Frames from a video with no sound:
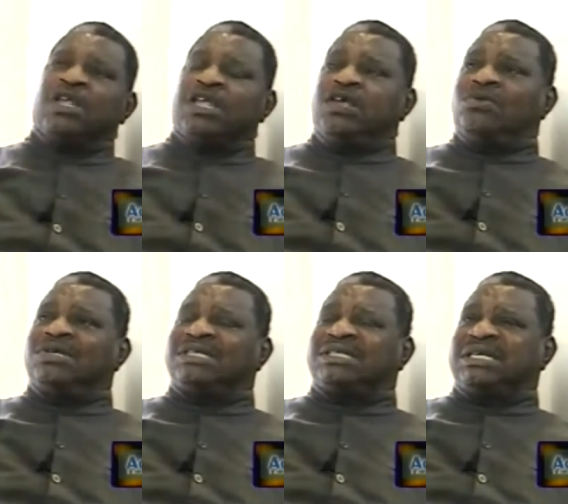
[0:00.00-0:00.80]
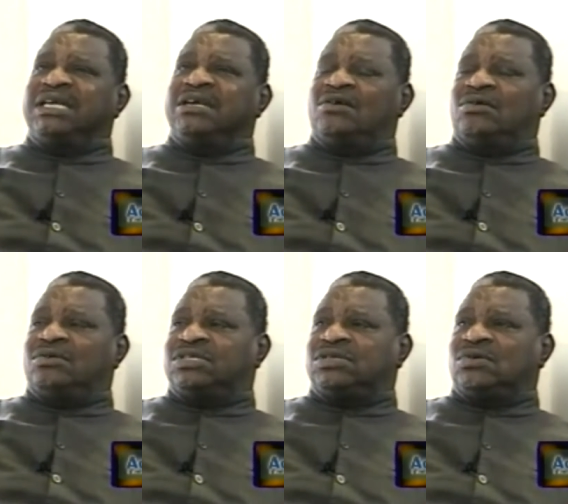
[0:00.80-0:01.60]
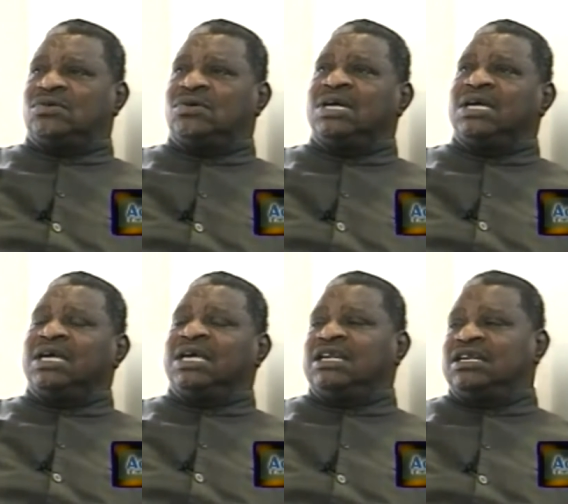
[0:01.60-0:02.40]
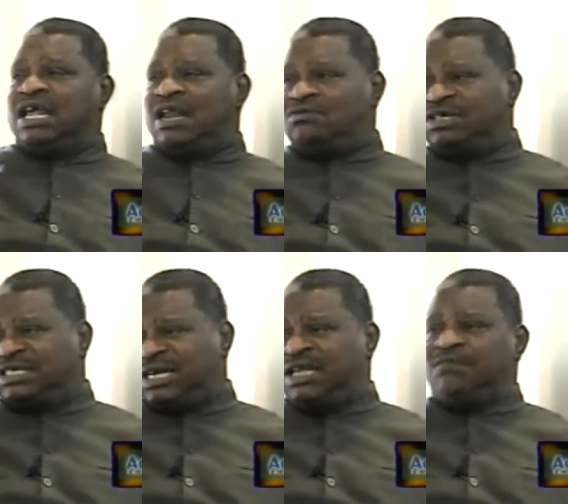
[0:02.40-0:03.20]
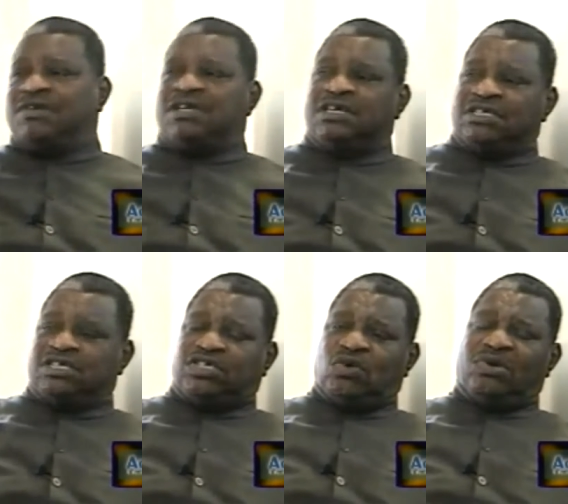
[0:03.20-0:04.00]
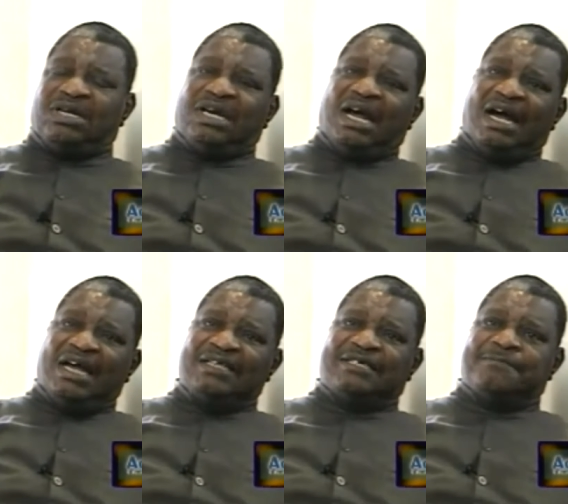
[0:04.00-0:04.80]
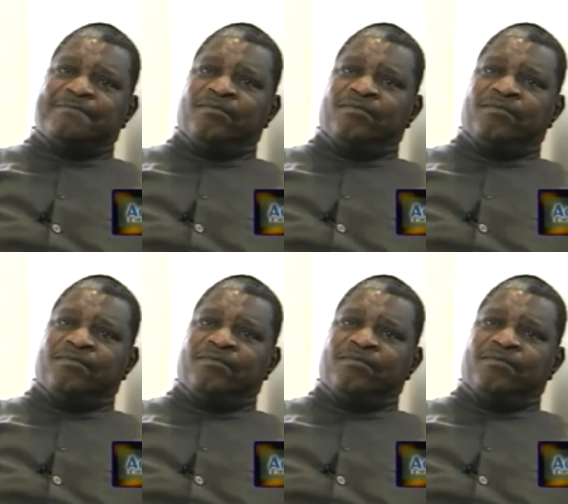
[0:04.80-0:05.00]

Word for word: you will see also in Eldridge Cleaver, Soul on Ice,